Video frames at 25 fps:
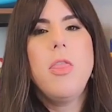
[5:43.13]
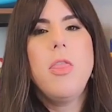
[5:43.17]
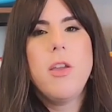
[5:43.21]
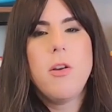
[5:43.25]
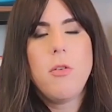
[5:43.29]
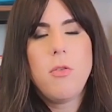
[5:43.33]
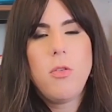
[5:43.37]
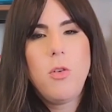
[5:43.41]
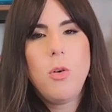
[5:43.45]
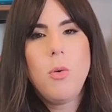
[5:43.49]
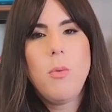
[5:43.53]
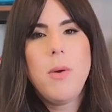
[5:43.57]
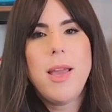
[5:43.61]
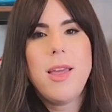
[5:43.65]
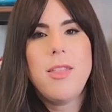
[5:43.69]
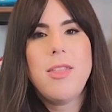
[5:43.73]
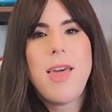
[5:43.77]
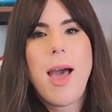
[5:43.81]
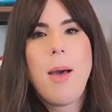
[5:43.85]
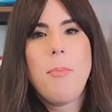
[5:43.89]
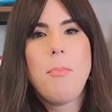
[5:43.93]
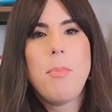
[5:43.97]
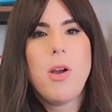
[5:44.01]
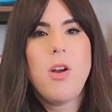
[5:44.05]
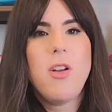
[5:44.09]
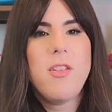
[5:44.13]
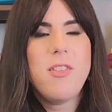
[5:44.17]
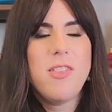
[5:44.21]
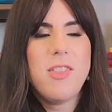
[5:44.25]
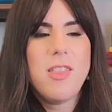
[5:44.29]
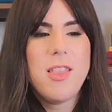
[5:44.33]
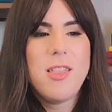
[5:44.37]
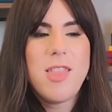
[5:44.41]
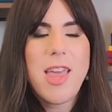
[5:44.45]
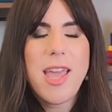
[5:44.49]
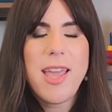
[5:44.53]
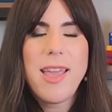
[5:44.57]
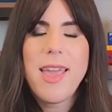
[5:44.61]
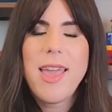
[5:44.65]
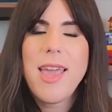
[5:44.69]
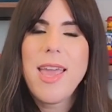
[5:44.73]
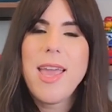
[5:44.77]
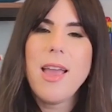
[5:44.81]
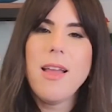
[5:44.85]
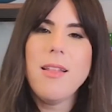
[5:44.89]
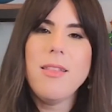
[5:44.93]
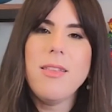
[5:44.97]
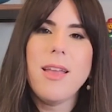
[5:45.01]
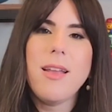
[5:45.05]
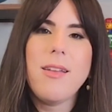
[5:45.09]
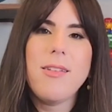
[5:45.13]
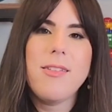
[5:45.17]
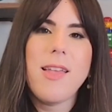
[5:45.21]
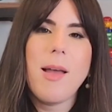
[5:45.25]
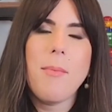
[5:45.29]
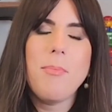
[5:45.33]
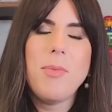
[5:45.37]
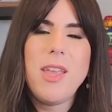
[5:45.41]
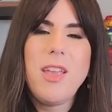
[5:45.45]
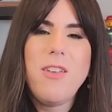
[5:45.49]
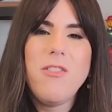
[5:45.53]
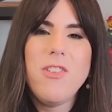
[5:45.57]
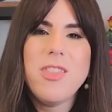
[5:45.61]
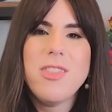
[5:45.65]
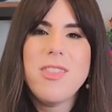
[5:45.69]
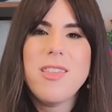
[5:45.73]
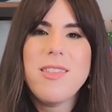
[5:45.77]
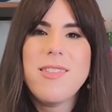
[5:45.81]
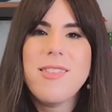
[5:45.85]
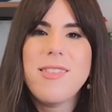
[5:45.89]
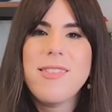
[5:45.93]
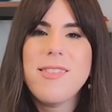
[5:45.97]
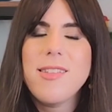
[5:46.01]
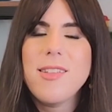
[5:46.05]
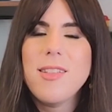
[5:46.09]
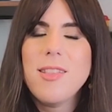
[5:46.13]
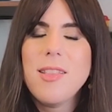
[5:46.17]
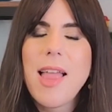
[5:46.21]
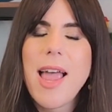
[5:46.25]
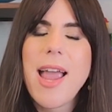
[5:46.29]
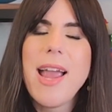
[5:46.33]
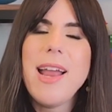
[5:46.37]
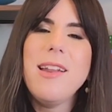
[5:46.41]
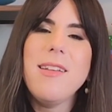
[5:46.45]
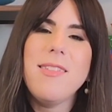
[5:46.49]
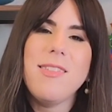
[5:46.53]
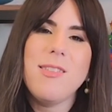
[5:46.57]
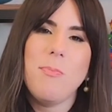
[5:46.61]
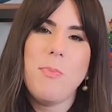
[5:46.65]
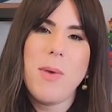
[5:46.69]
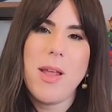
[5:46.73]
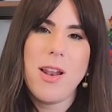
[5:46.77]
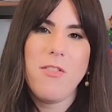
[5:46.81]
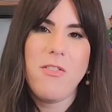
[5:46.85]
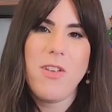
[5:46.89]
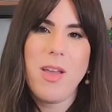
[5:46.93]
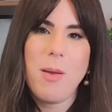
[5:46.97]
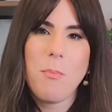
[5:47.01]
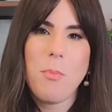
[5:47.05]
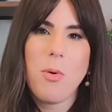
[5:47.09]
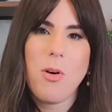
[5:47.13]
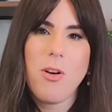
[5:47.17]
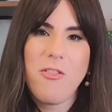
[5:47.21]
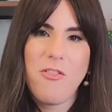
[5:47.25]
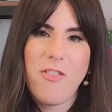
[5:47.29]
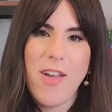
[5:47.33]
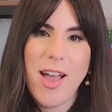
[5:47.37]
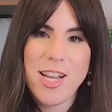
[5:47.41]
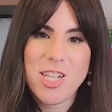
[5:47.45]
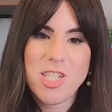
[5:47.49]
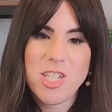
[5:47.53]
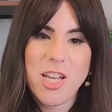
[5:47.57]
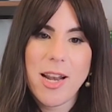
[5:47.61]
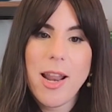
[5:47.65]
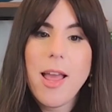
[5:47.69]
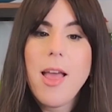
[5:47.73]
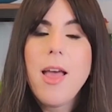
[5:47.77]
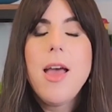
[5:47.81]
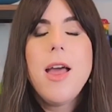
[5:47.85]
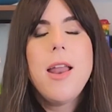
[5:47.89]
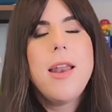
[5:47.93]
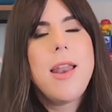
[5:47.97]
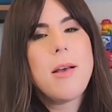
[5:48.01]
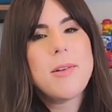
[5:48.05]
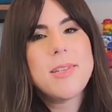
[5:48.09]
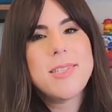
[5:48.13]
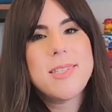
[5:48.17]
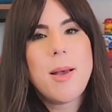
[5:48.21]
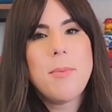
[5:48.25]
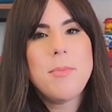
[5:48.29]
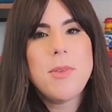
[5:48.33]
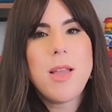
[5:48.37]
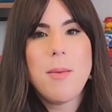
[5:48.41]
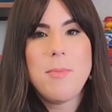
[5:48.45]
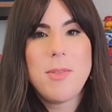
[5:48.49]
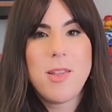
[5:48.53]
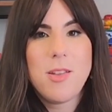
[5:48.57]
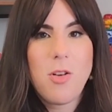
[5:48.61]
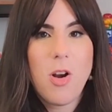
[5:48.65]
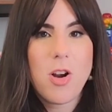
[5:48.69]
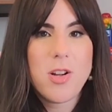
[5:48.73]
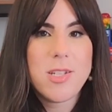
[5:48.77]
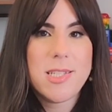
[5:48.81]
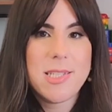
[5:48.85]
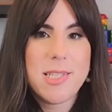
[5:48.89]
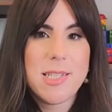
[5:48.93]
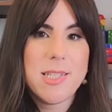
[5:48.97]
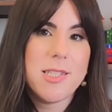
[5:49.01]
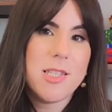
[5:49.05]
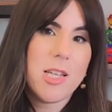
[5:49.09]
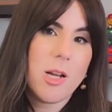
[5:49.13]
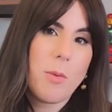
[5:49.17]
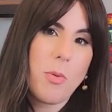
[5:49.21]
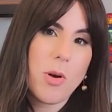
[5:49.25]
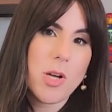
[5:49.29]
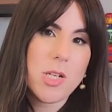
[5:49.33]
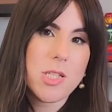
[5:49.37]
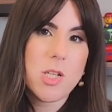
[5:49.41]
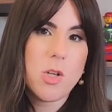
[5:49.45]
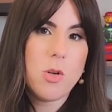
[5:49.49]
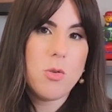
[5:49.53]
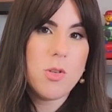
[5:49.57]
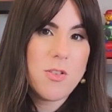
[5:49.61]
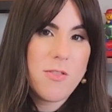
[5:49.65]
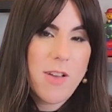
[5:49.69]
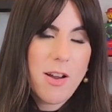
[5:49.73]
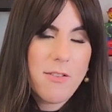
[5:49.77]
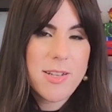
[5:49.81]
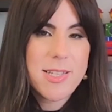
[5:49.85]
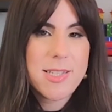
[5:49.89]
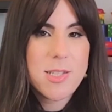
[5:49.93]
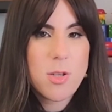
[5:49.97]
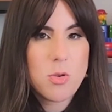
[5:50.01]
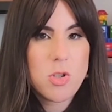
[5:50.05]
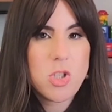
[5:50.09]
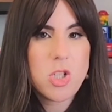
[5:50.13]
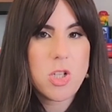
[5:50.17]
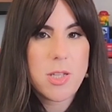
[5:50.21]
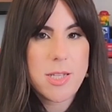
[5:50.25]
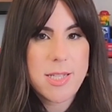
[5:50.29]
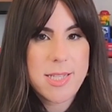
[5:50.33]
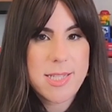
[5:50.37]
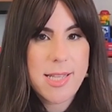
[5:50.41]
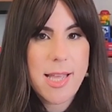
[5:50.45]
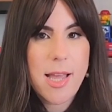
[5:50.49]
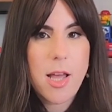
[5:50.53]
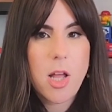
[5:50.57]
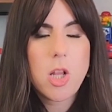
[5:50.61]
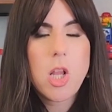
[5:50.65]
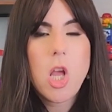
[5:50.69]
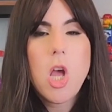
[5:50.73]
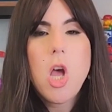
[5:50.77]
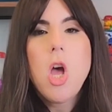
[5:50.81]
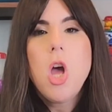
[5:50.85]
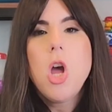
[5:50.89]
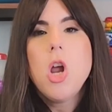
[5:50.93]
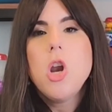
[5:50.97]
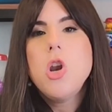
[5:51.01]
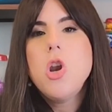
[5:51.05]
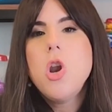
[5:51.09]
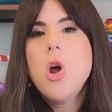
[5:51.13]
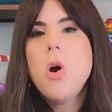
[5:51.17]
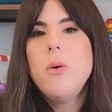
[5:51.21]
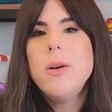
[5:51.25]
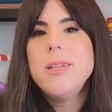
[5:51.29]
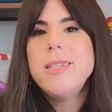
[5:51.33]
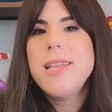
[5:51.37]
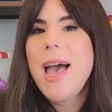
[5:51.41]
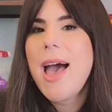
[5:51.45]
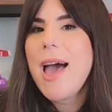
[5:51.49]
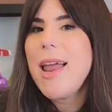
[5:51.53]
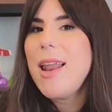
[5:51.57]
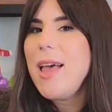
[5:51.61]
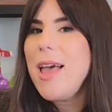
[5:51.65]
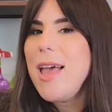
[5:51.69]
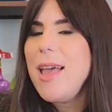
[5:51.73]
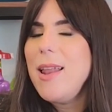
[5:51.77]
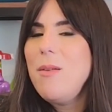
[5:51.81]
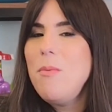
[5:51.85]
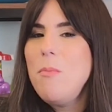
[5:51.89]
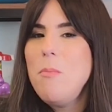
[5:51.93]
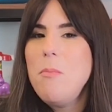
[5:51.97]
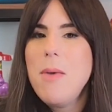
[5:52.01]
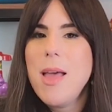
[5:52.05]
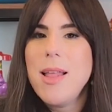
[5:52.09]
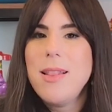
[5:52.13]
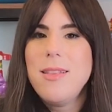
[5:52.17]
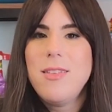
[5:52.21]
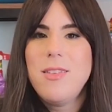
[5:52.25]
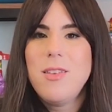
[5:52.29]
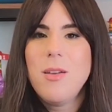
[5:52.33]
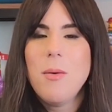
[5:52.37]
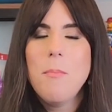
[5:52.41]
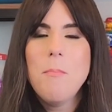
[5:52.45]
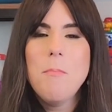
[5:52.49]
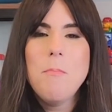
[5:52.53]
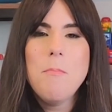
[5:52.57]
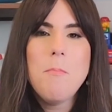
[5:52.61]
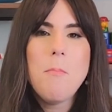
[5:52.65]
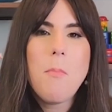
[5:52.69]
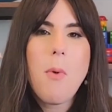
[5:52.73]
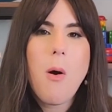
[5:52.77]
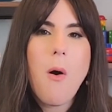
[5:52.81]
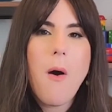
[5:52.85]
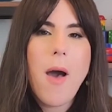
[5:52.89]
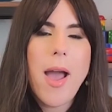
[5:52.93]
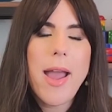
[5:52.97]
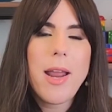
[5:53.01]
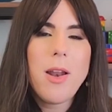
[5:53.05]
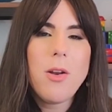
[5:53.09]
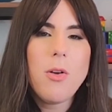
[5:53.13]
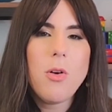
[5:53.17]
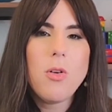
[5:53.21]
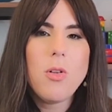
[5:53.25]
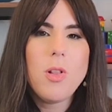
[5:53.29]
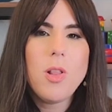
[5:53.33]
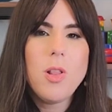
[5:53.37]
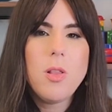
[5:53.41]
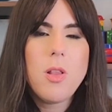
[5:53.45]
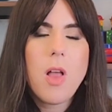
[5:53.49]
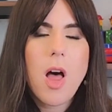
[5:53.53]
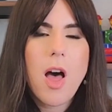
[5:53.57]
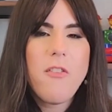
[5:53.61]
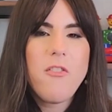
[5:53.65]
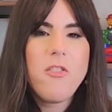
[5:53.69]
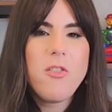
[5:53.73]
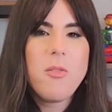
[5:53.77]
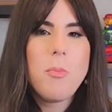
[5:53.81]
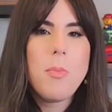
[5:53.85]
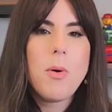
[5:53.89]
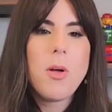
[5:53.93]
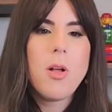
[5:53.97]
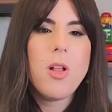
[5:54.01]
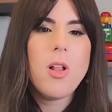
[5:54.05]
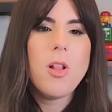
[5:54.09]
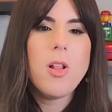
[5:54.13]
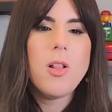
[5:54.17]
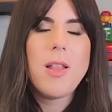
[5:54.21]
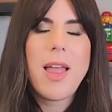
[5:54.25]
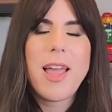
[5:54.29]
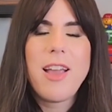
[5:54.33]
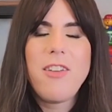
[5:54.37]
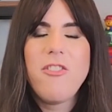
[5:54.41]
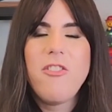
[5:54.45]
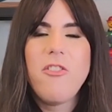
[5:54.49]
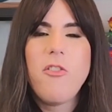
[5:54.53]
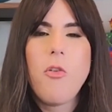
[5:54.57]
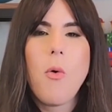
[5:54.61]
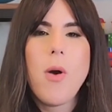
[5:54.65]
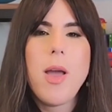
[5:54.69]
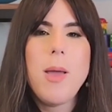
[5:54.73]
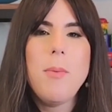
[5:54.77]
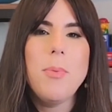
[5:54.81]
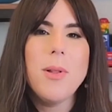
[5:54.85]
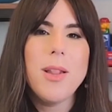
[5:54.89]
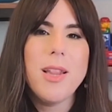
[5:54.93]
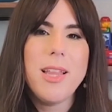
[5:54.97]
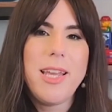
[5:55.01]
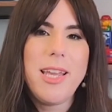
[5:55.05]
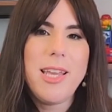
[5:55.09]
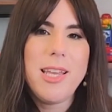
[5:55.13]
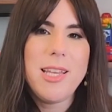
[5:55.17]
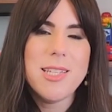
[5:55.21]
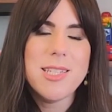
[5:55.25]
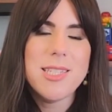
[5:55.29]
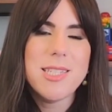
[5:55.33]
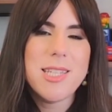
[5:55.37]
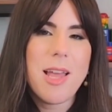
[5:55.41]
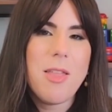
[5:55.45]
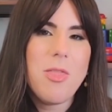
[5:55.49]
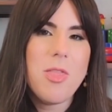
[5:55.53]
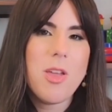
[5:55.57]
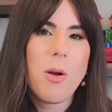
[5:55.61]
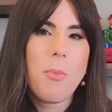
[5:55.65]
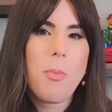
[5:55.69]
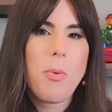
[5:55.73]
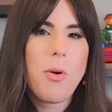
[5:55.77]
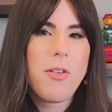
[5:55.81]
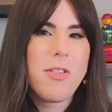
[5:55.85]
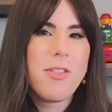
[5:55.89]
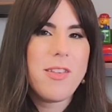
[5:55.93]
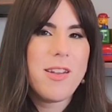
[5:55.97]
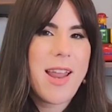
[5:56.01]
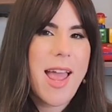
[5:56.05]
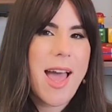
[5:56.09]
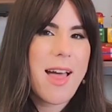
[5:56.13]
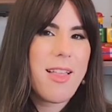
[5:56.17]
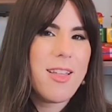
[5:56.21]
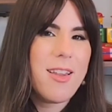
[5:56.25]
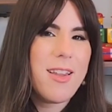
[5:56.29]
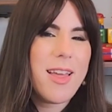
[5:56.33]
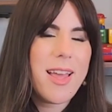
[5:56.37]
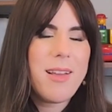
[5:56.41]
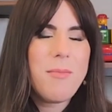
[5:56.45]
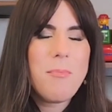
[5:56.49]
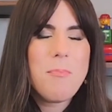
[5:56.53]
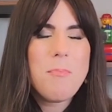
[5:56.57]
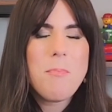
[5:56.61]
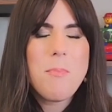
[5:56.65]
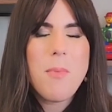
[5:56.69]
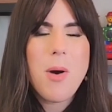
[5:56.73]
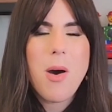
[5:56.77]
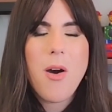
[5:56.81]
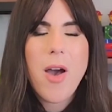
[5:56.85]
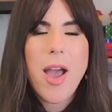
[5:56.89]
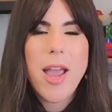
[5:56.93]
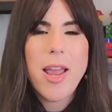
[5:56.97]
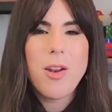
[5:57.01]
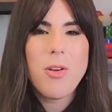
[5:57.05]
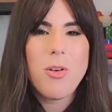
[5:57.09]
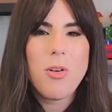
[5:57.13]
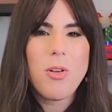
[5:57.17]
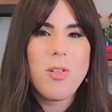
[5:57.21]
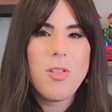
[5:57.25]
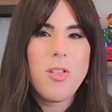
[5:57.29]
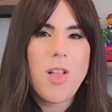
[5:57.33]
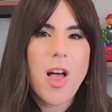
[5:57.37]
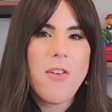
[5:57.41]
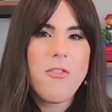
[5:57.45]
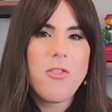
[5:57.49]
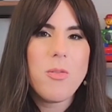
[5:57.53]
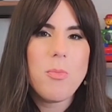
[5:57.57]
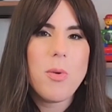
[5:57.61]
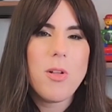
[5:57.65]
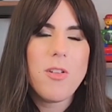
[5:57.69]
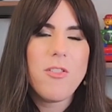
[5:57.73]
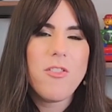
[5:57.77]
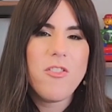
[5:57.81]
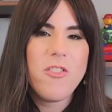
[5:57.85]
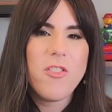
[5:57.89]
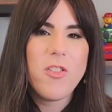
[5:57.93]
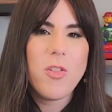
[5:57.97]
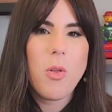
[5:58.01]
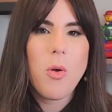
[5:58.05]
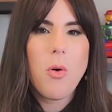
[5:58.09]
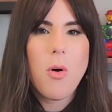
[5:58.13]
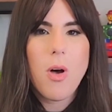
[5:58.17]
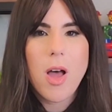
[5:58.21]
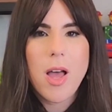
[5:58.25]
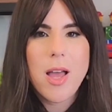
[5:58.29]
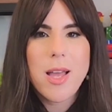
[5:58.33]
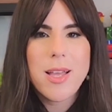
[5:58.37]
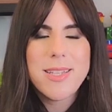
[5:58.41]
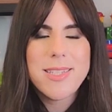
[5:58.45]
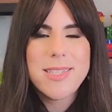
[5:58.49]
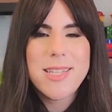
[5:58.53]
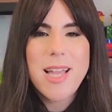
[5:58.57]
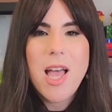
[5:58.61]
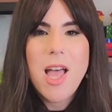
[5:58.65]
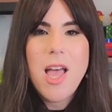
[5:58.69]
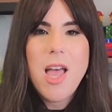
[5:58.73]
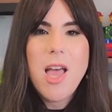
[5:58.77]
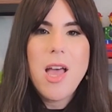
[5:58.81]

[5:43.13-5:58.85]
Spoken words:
They're doing that because they can't accept even the slightest bit of imperfection. Now, sometimes a narcissistic person who's very socially skilled knows how to admit to minor lovable, like foibles in their personality, like minor lovable flaws.